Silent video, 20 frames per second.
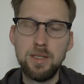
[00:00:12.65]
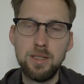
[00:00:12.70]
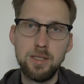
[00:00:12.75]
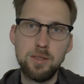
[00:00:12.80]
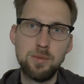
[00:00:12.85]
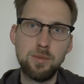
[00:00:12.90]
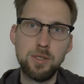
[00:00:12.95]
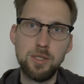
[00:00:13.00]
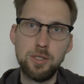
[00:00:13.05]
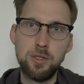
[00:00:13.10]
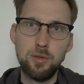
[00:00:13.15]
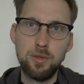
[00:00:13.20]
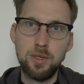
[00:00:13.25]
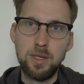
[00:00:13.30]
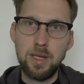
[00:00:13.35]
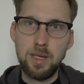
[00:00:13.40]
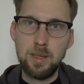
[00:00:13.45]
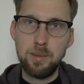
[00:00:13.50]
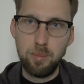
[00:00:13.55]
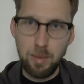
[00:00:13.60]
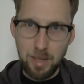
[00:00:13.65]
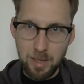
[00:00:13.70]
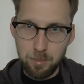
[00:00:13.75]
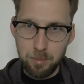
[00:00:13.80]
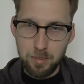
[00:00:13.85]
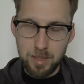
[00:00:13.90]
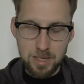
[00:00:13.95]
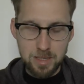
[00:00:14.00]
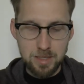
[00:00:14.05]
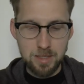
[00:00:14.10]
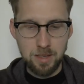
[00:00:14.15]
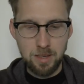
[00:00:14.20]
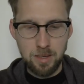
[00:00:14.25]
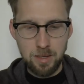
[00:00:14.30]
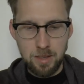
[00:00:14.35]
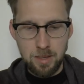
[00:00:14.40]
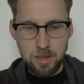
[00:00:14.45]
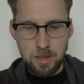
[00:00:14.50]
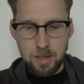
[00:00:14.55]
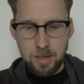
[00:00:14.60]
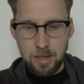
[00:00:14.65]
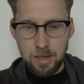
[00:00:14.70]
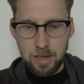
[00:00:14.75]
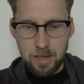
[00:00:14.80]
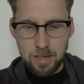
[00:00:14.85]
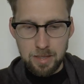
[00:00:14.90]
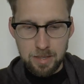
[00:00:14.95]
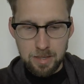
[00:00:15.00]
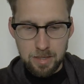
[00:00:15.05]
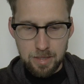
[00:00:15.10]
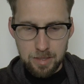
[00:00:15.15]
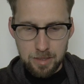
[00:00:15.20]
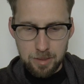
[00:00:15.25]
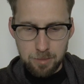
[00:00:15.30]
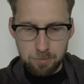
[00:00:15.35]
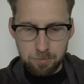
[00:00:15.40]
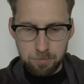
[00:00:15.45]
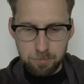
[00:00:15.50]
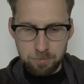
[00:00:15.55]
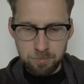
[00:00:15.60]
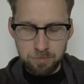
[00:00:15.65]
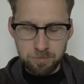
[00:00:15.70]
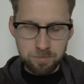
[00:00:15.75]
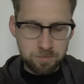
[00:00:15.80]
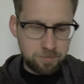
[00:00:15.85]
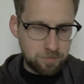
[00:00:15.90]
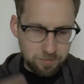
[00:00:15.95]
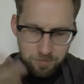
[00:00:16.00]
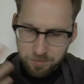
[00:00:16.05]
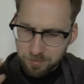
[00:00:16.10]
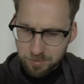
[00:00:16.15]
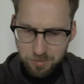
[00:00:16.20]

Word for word: This was during a pen meet, and um,